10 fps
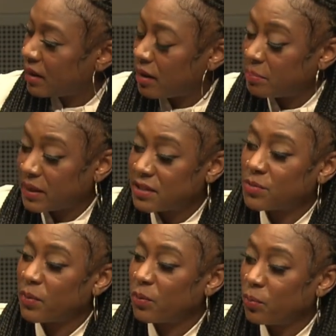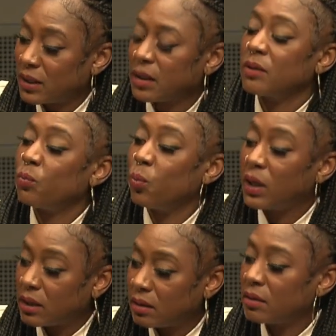a place where we can
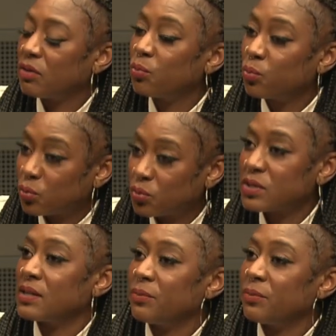win the rules that